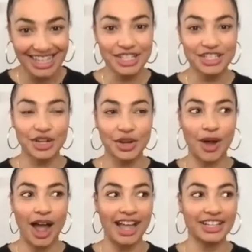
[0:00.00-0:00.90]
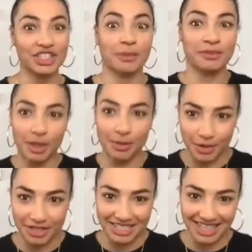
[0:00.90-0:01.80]
Mm-hmm. So I jumped on
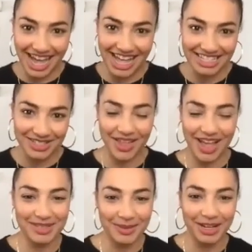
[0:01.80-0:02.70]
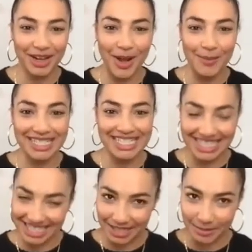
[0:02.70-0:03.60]
board to that. So that's where I got my
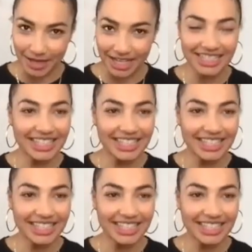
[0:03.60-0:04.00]
singing bug.